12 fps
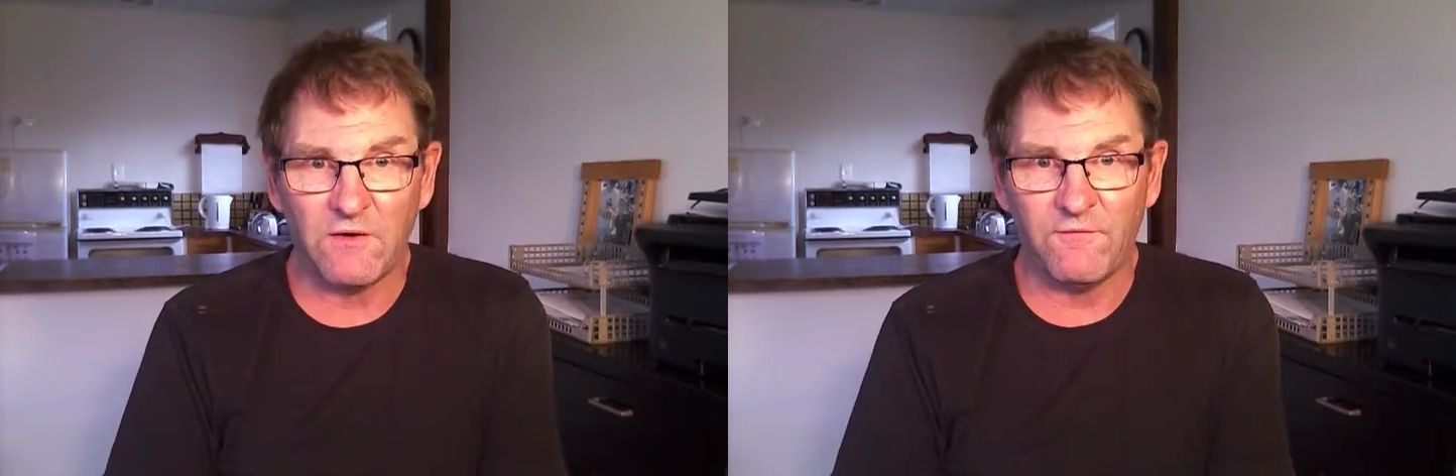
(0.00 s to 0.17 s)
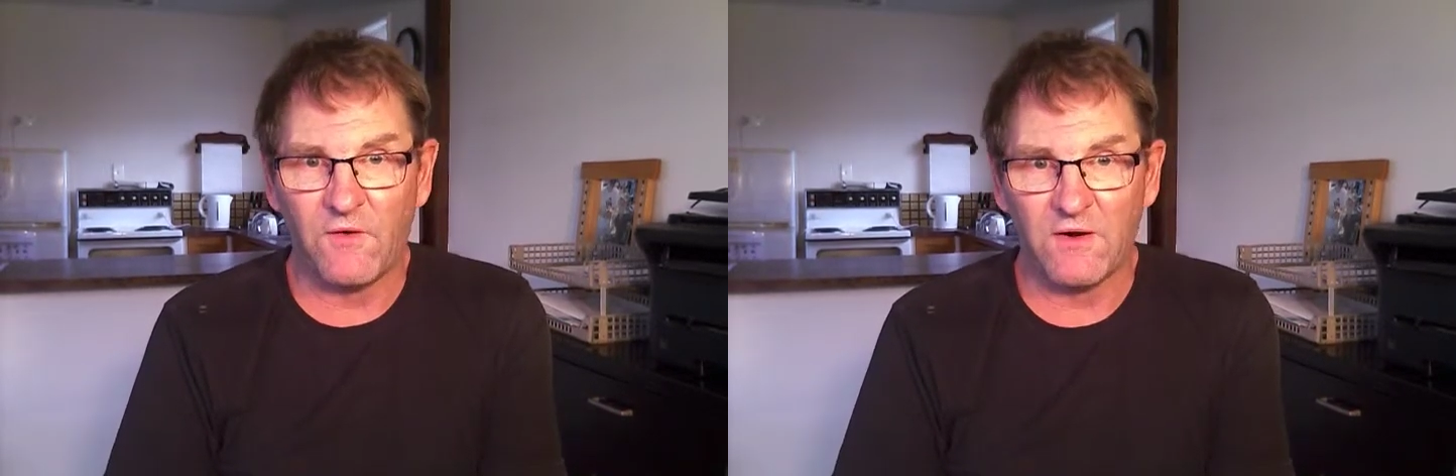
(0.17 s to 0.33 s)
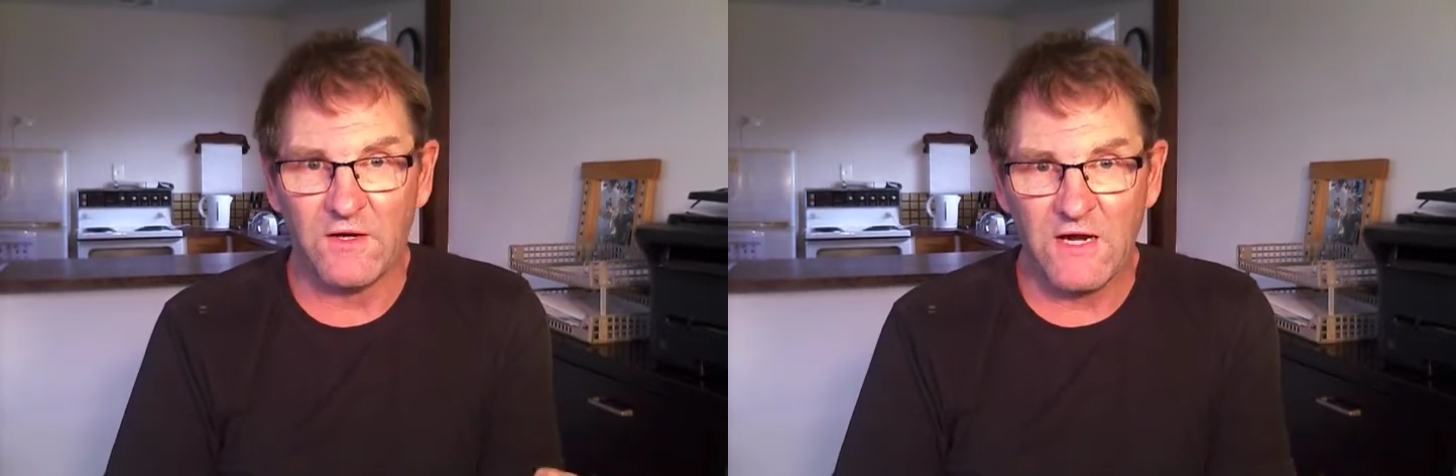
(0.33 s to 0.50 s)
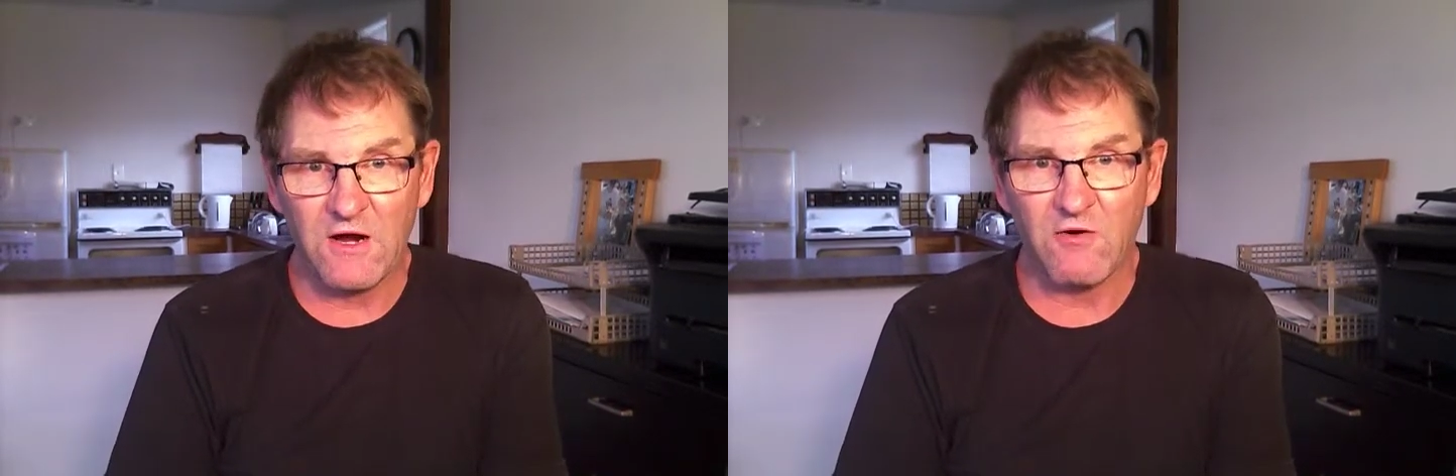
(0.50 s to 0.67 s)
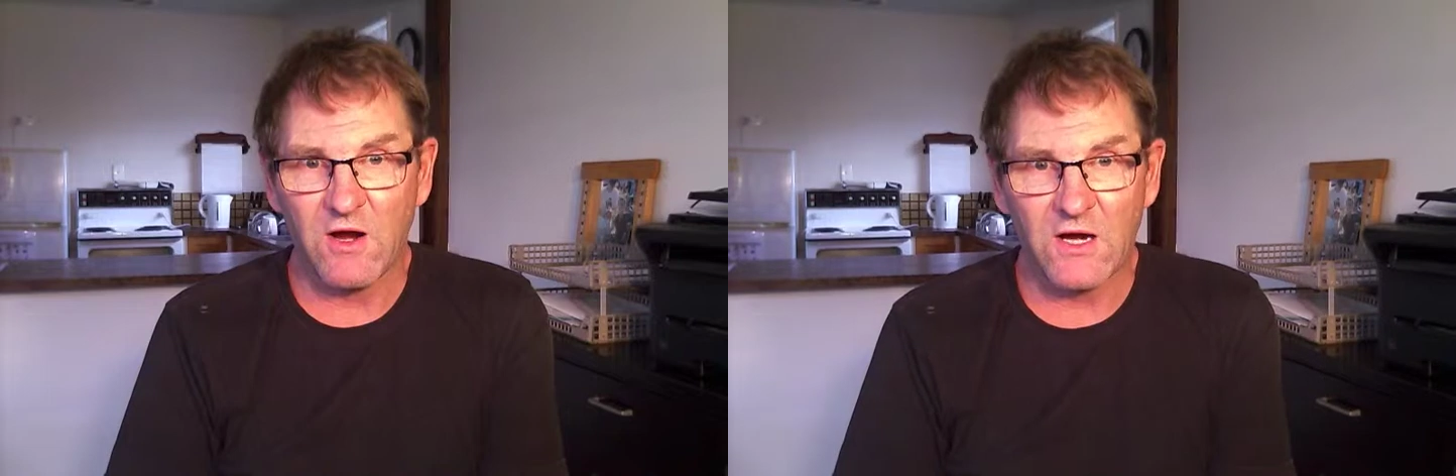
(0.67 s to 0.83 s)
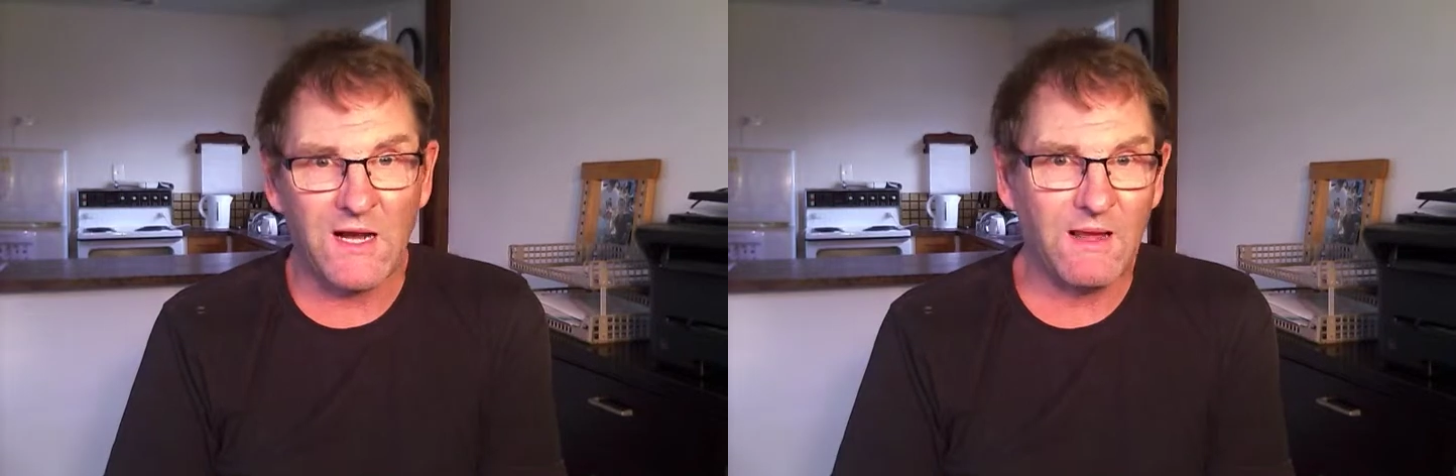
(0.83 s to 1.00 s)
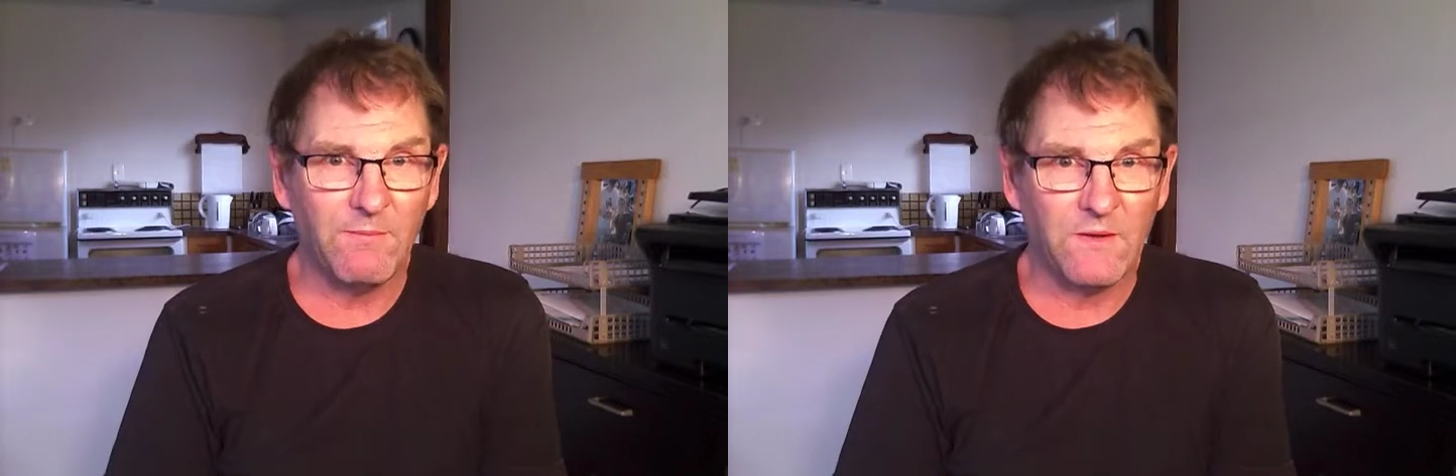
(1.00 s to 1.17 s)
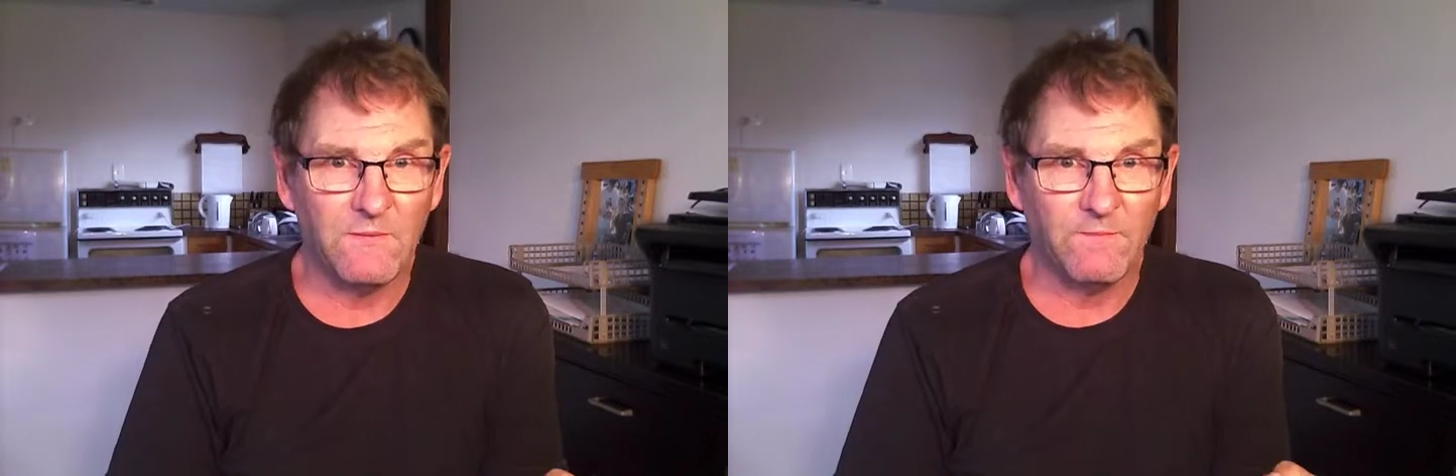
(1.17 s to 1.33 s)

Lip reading: and find an Aerorclub,